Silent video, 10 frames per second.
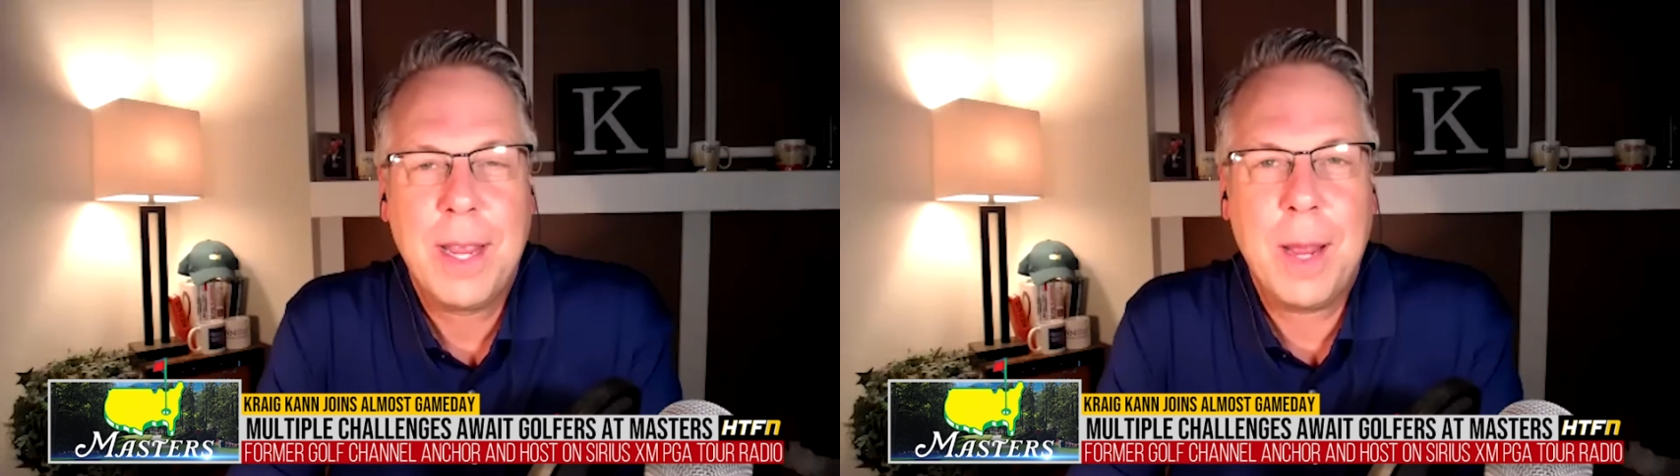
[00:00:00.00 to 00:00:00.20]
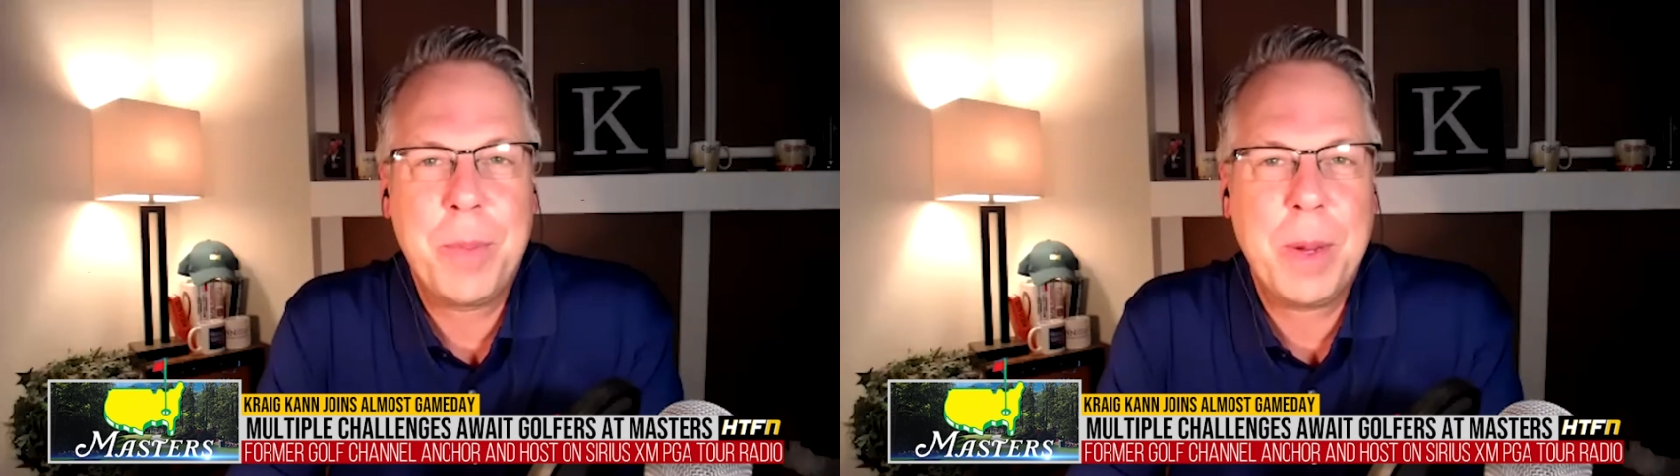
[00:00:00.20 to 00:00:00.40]

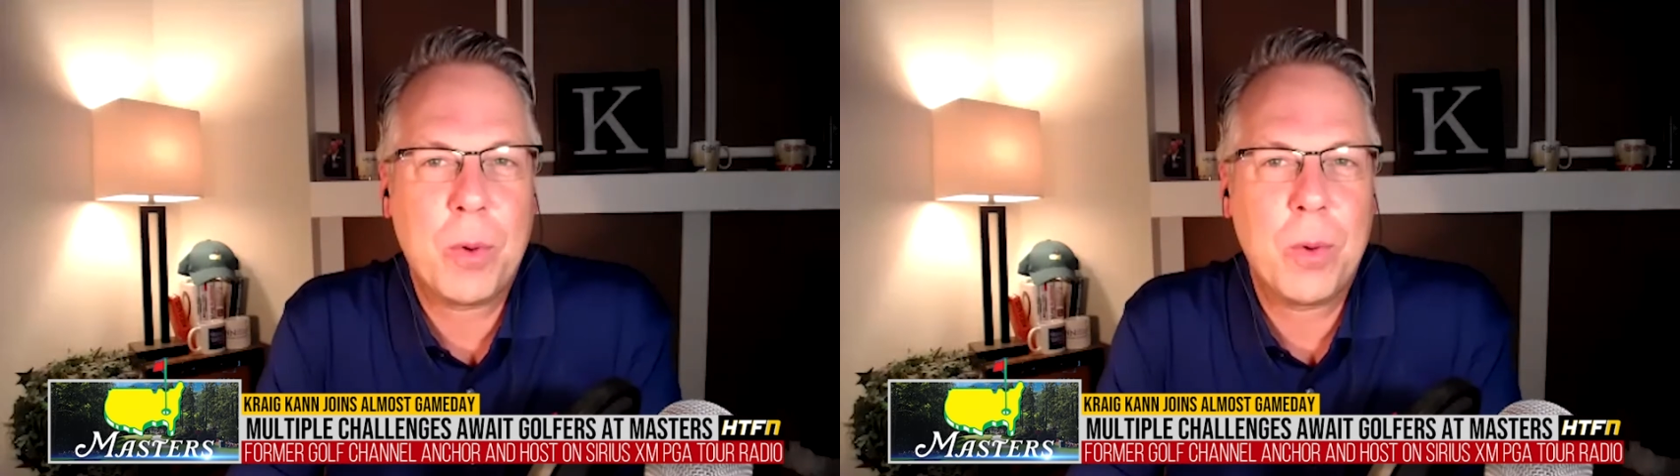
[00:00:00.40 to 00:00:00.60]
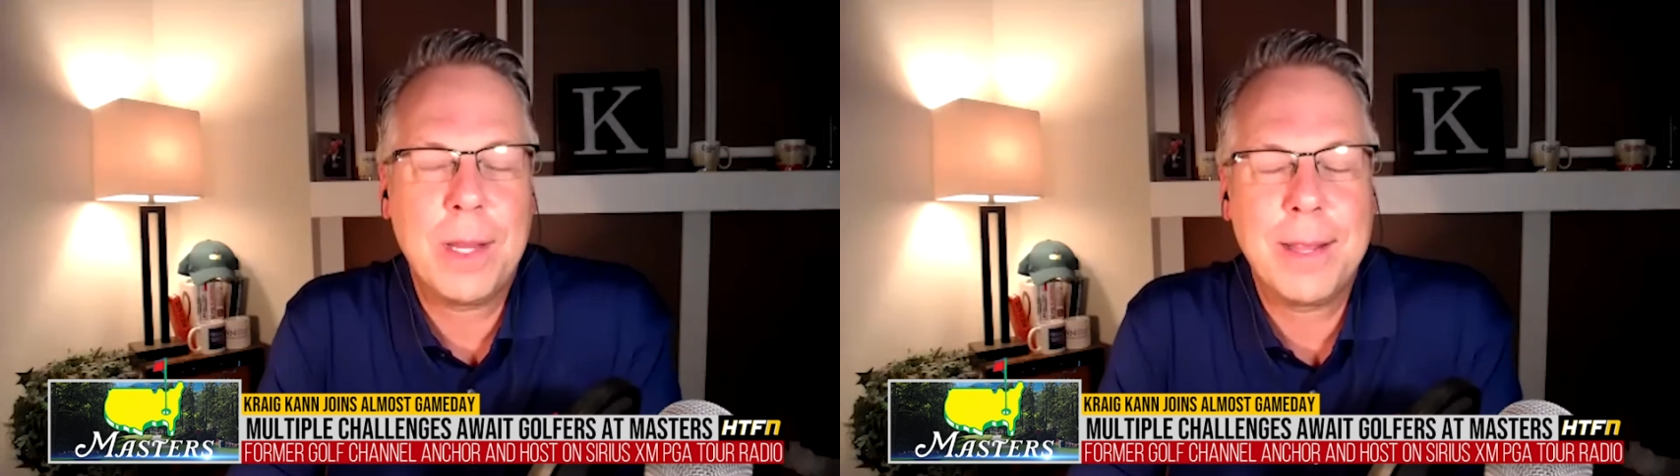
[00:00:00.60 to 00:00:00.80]
and
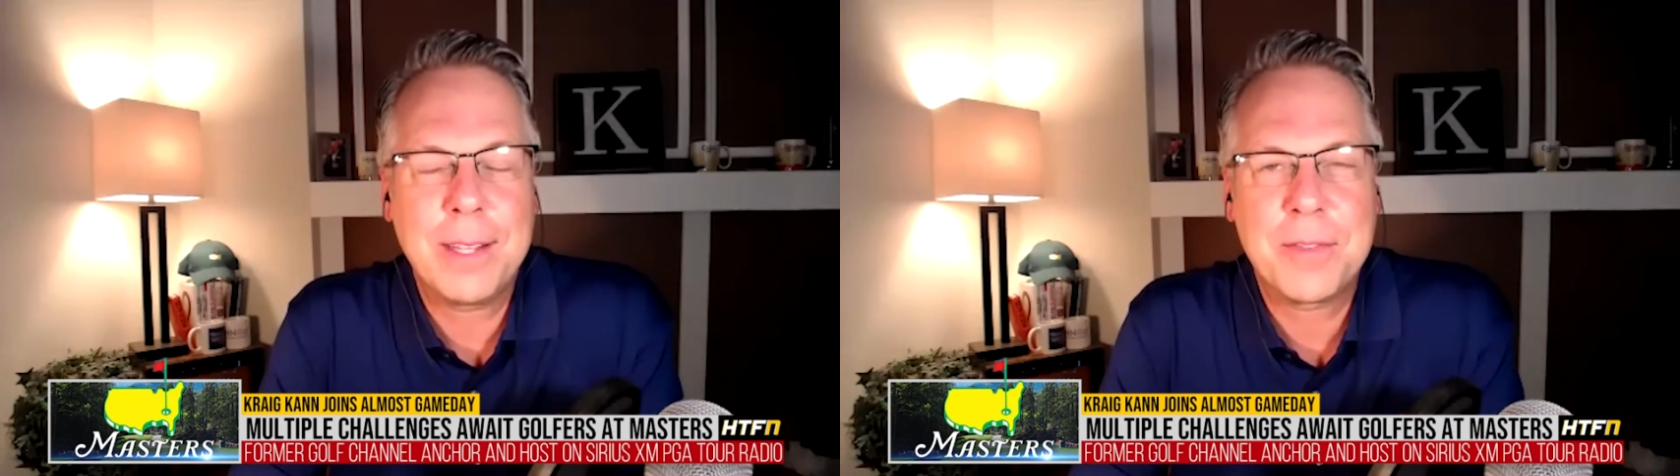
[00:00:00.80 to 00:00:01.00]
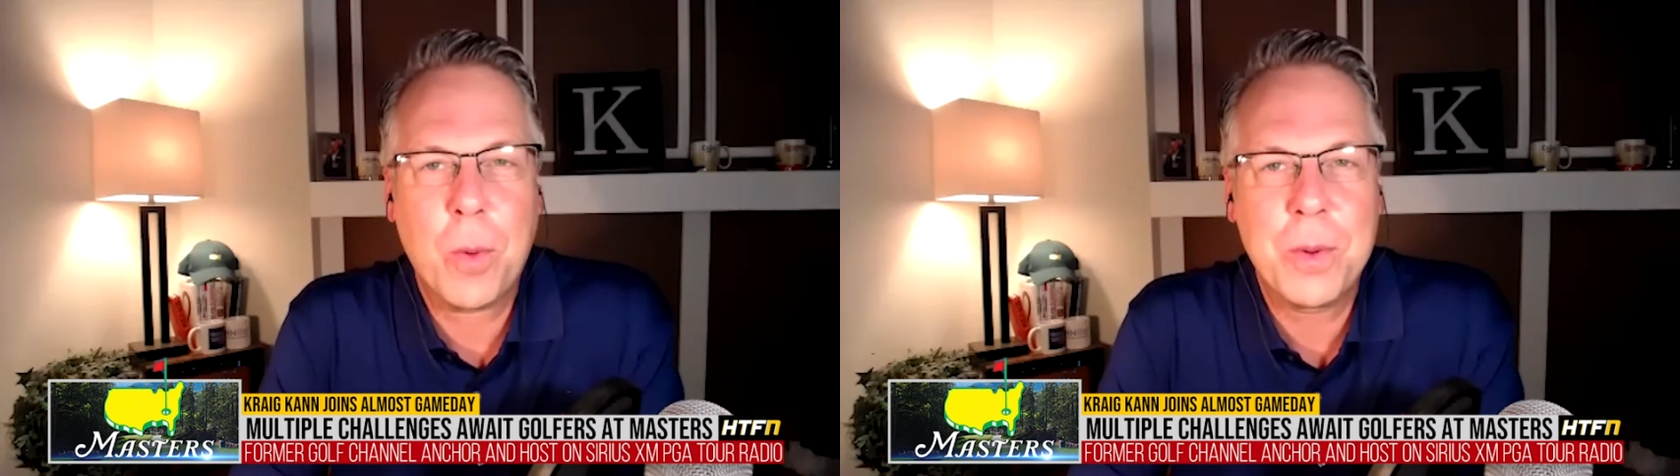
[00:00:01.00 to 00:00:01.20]
people really
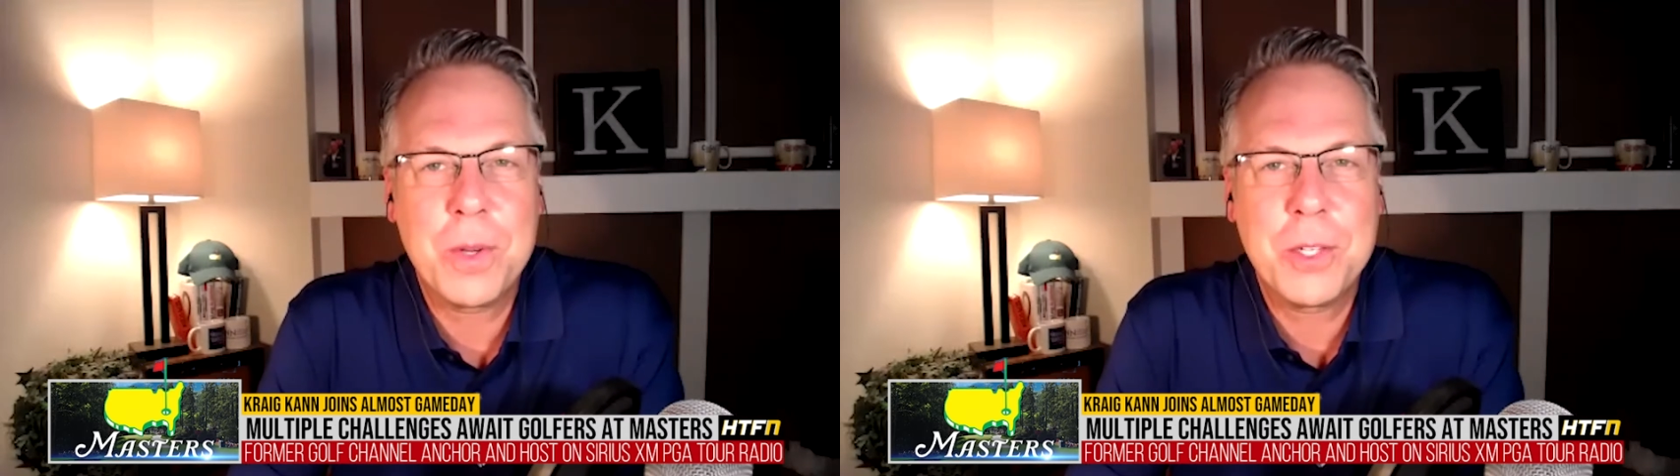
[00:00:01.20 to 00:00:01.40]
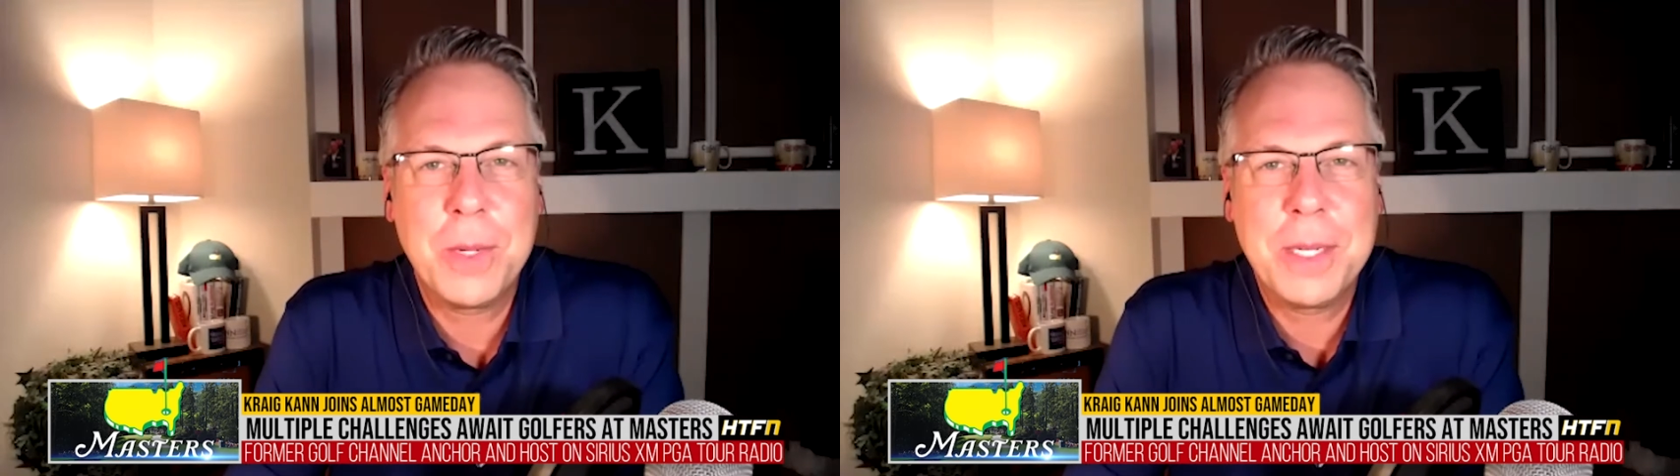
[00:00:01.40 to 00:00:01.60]
look
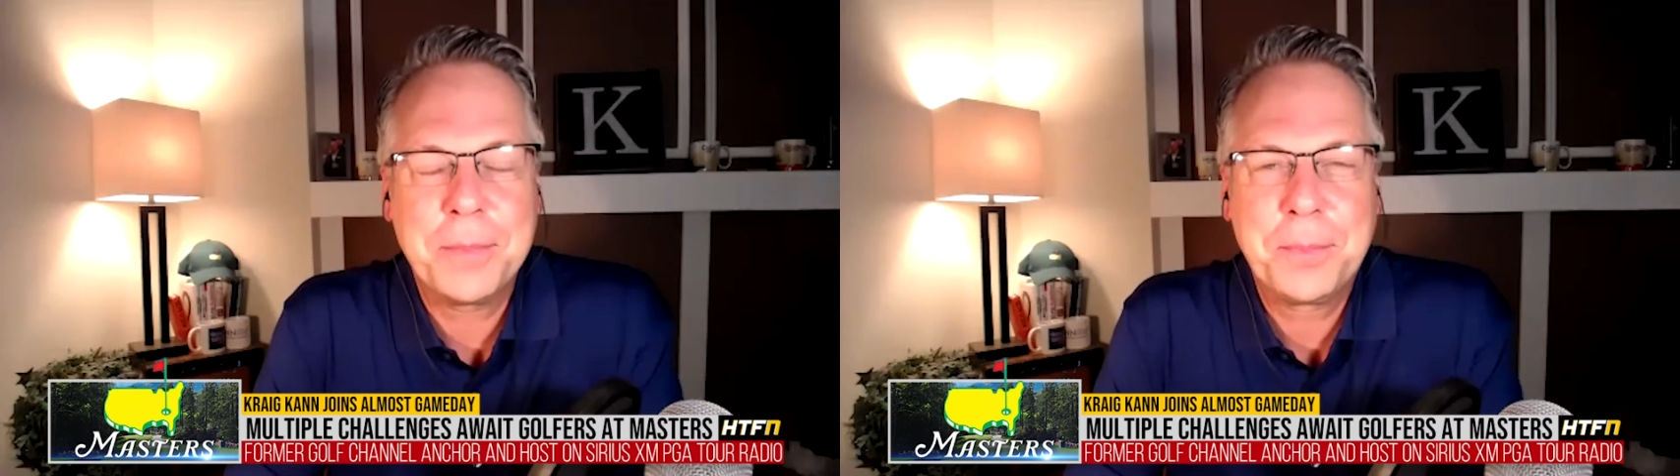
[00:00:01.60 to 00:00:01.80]
forward to it.